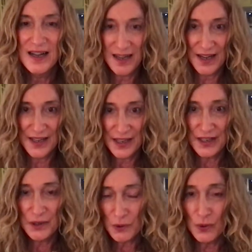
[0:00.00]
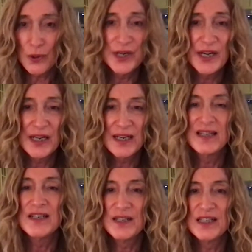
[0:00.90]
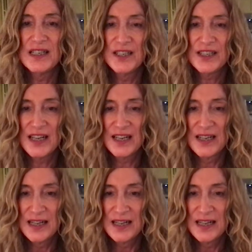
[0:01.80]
A-i-un, r-l-k,